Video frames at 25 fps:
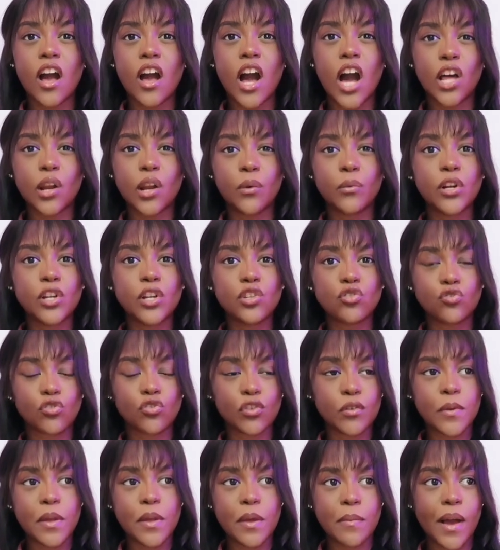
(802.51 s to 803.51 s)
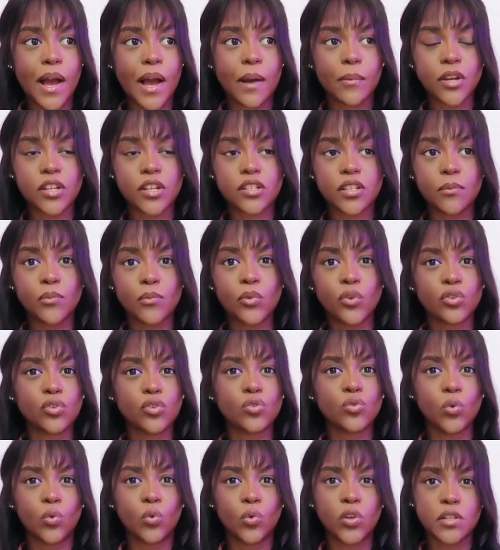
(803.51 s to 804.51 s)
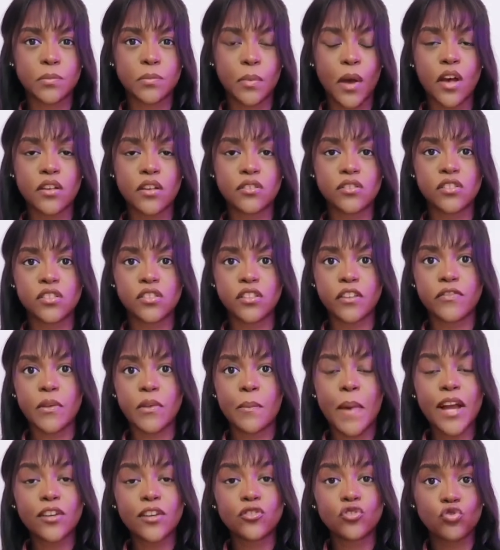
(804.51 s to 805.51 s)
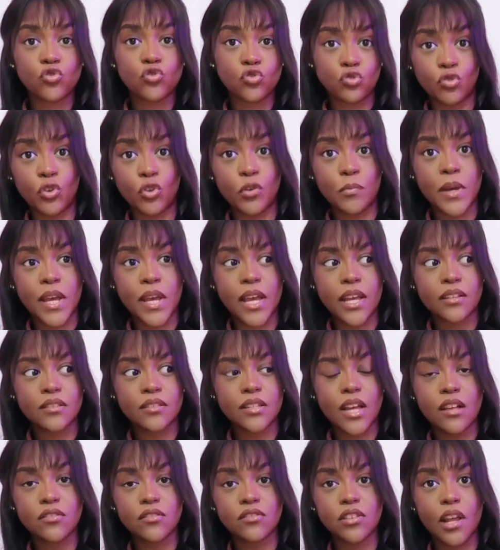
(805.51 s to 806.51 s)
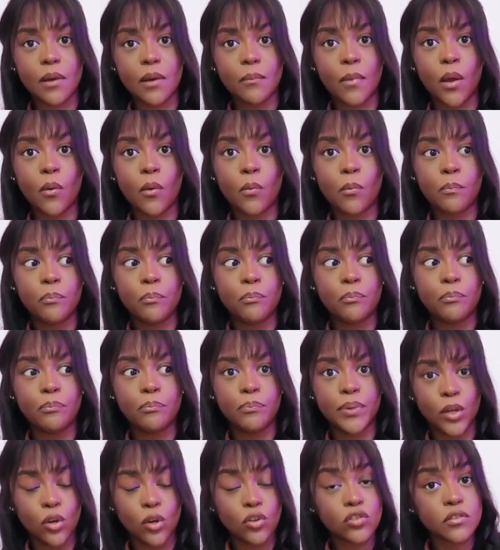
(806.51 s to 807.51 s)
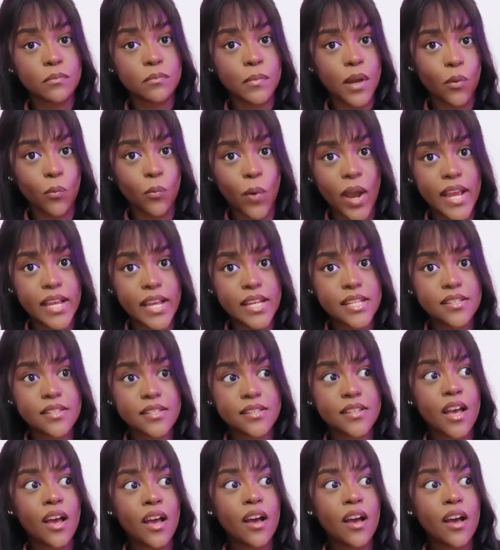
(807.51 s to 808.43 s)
I don't want a droopy bag because I'm not the tallest person, so if the bag's drooping down to like beyond my waist,